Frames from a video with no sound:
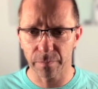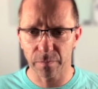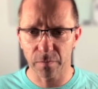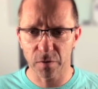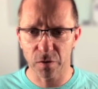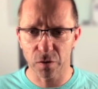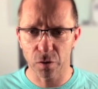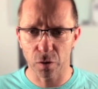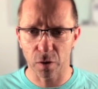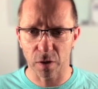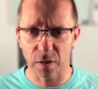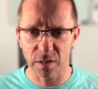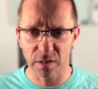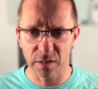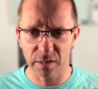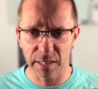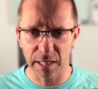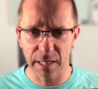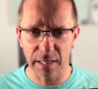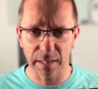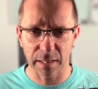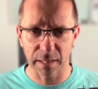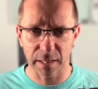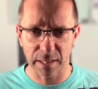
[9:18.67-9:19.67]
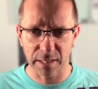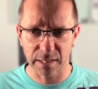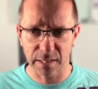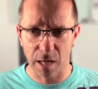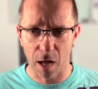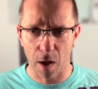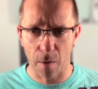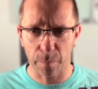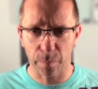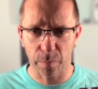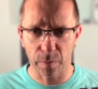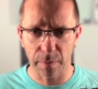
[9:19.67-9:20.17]
So you can see
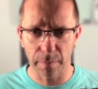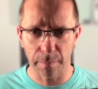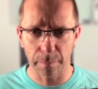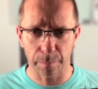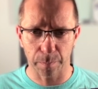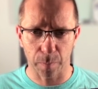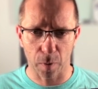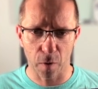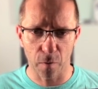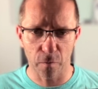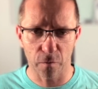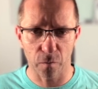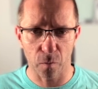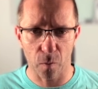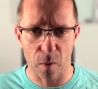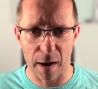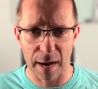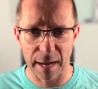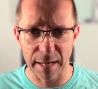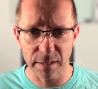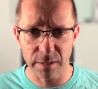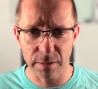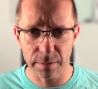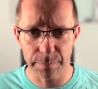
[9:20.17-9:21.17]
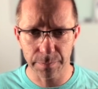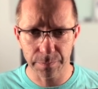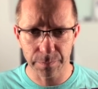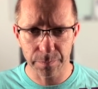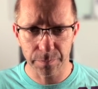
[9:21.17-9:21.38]
example in both ways.